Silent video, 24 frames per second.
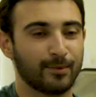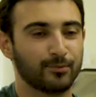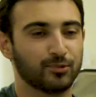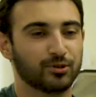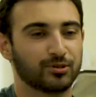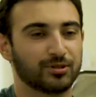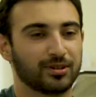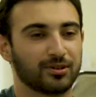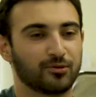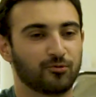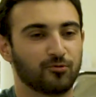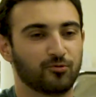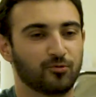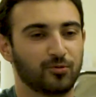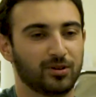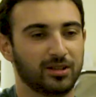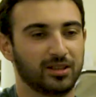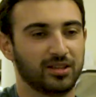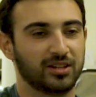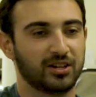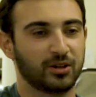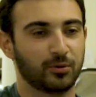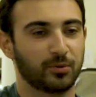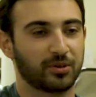I'm just like
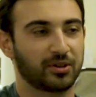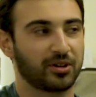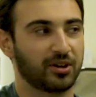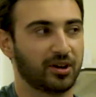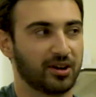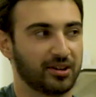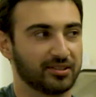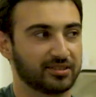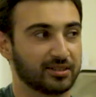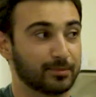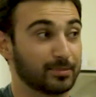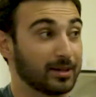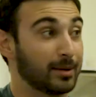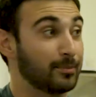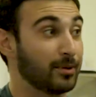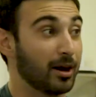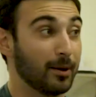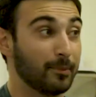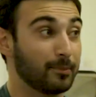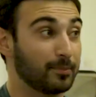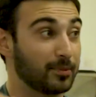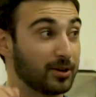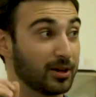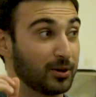really good with concept. I'm
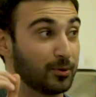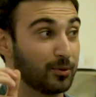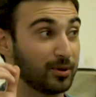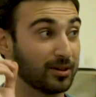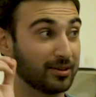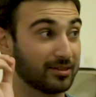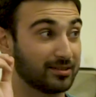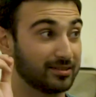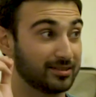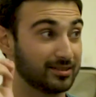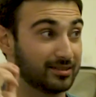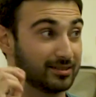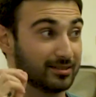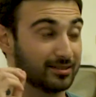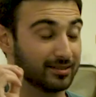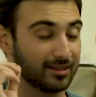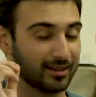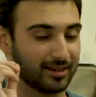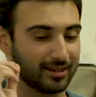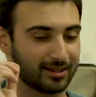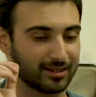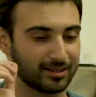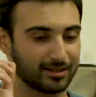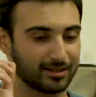not good with like